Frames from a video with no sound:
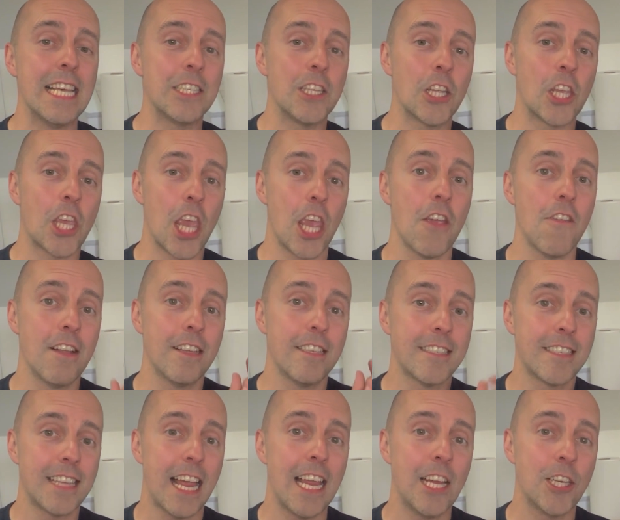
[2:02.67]
is a queuing
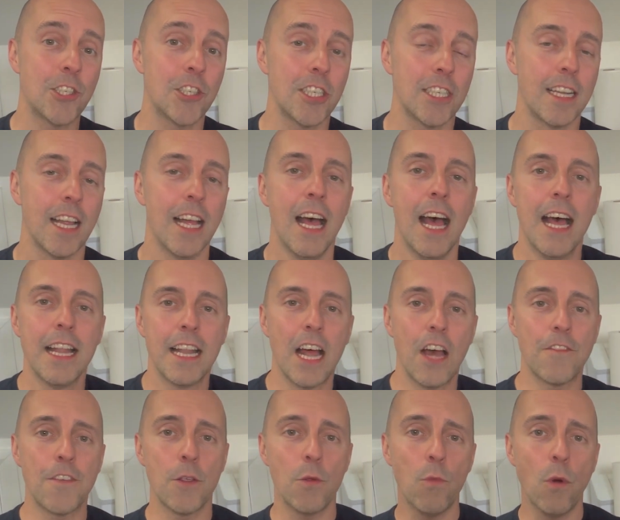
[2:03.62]
station. Now
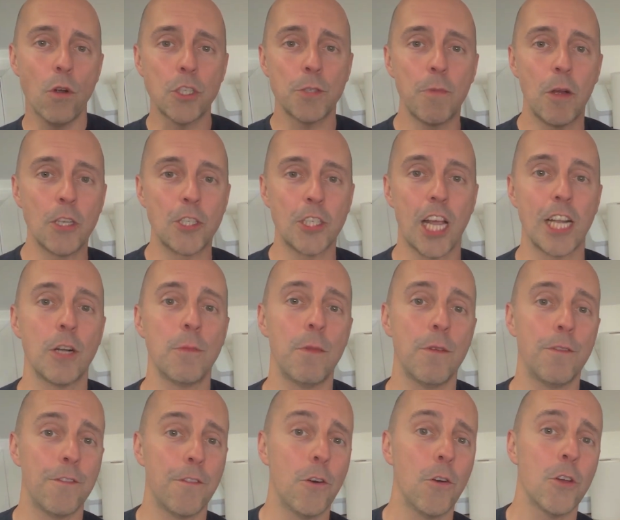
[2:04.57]
if you watched my channel
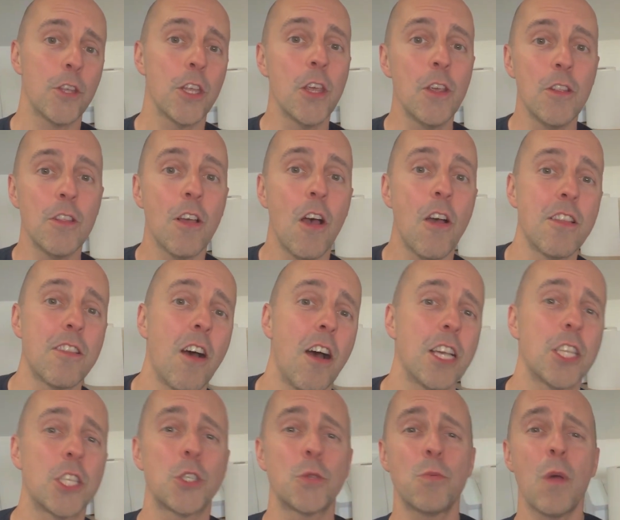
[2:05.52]
before, you know that
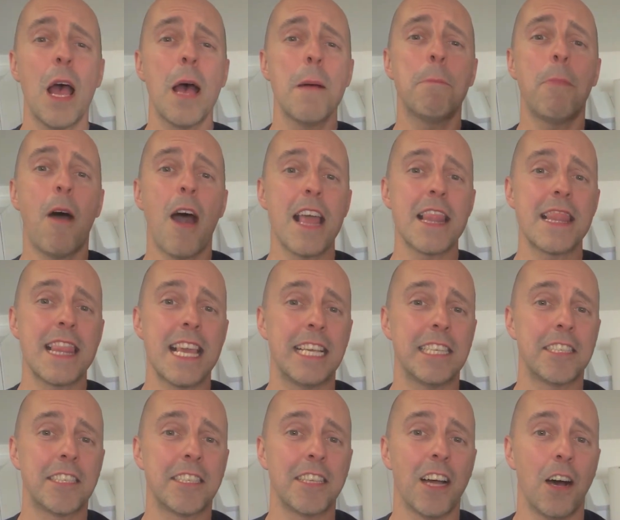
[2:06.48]
I swear by
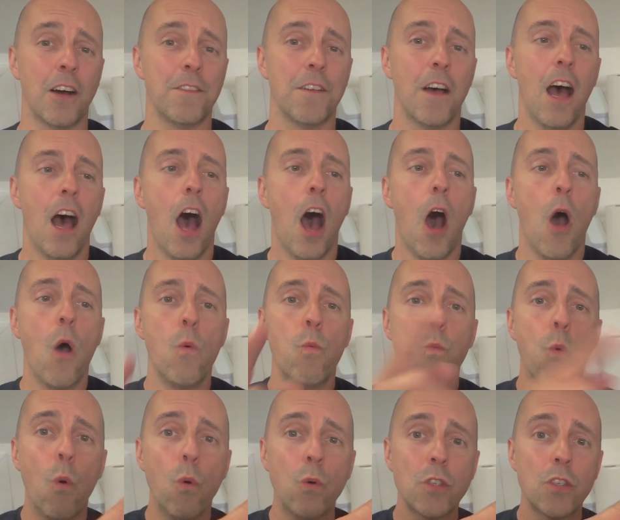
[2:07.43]
this stuff. A
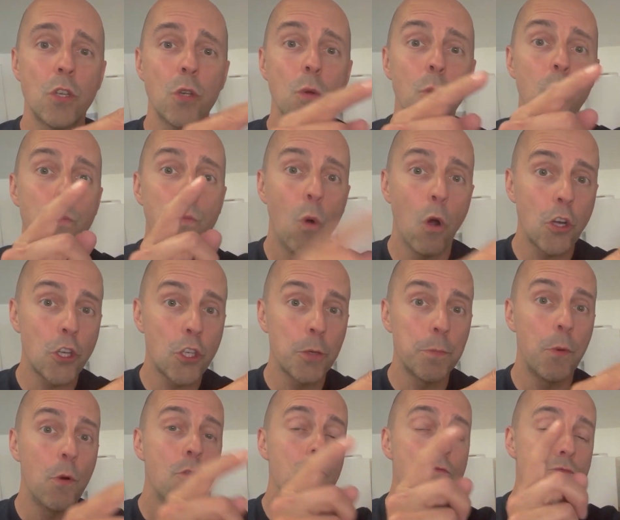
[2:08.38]
water
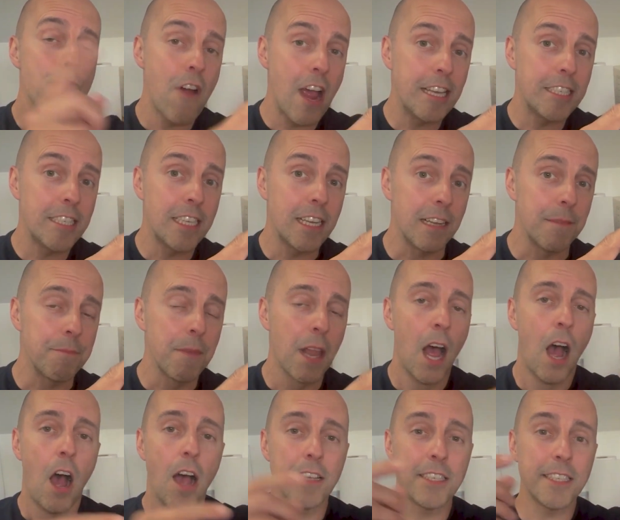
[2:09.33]
washable resin.
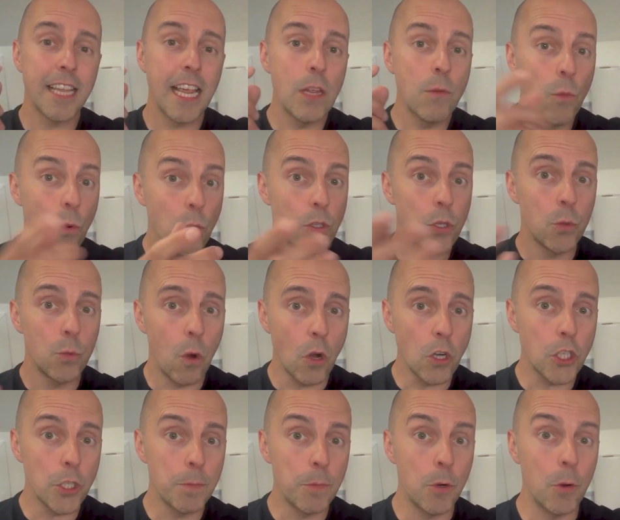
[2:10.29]
I say water
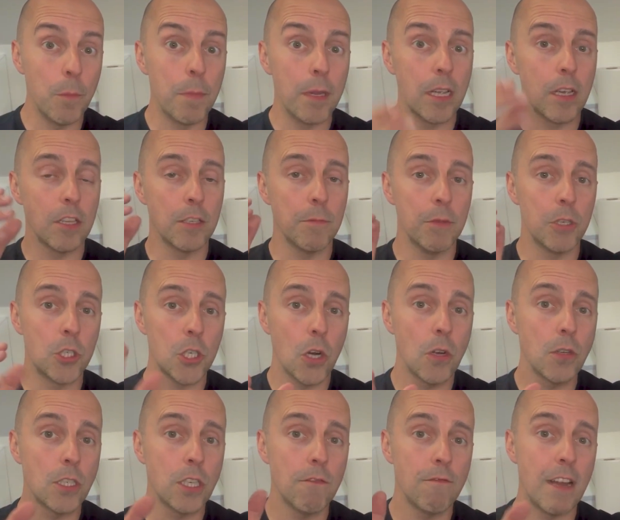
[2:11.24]
washable because
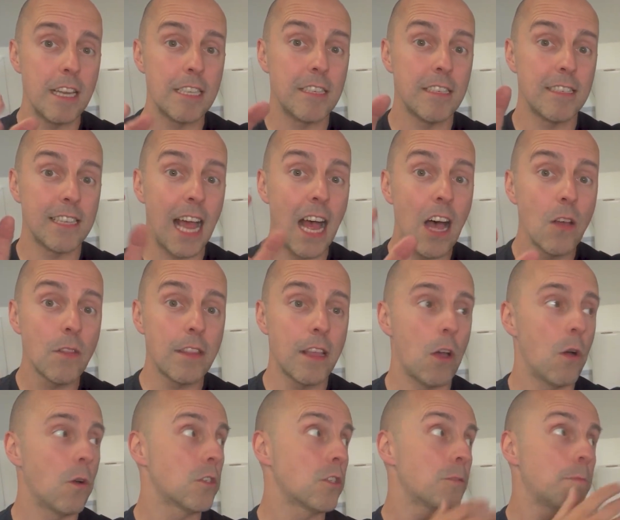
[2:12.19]
majority of resins out
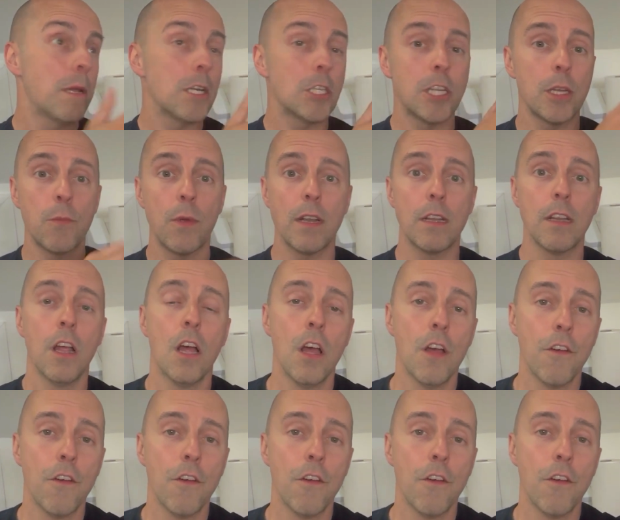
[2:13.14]
there, especially when